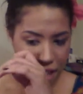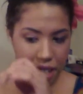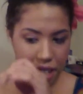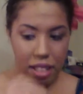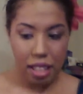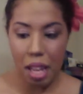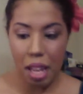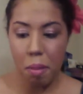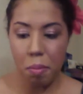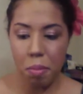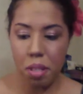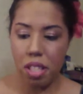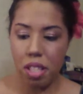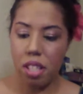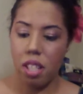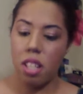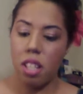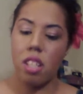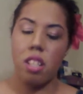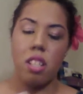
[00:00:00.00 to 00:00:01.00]

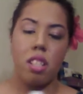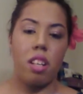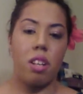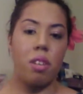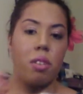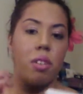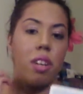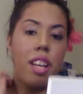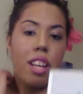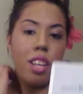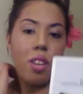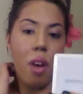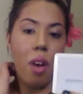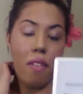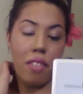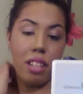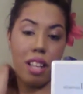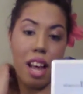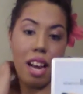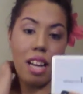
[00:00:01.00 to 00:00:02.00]
lips. So you
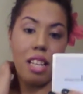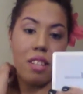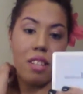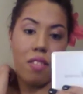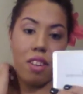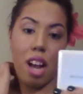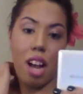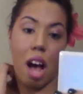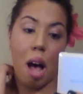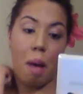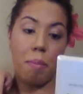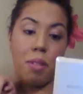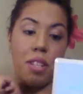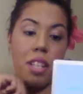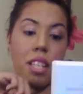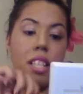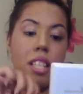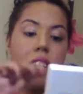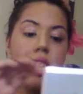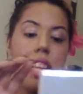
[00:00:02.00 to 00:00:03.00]
have a lot of different
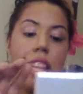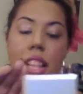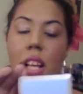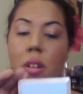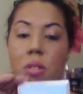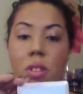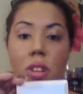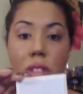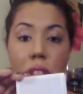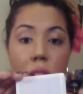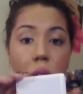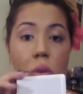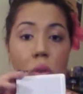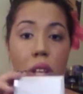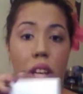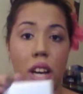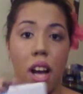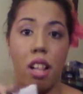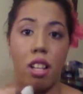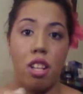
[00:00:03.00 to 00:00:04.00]
options, and those aren't the
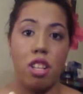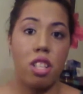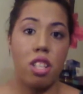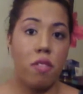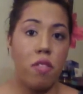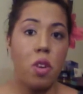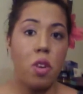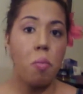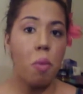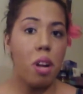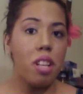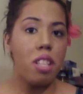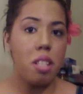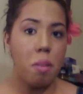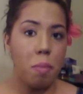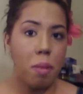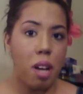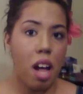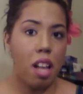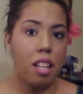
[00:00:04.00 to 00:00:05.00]
only colors. If you want
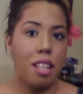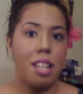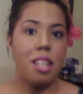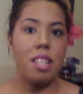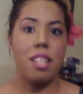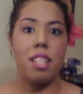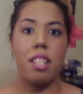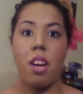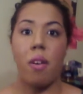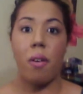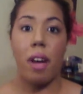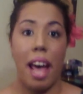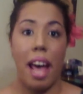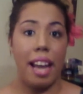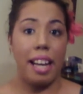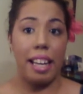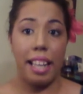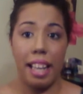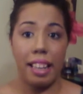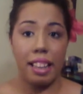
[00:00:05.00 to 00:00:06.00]
some colors, go
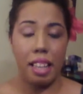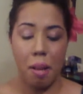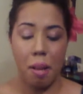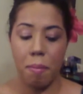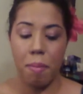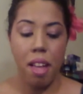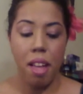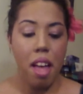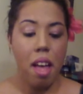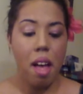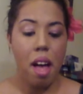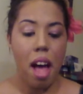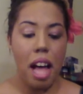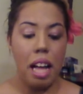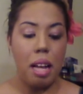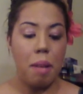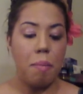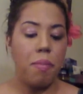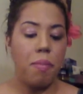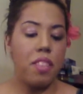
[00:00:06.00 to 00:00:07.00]
ahead and get them.
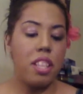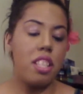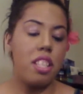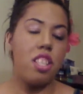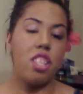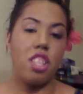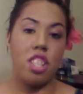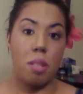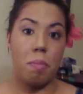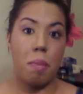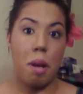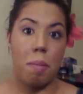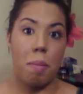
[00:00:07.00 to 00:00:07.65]
This is just my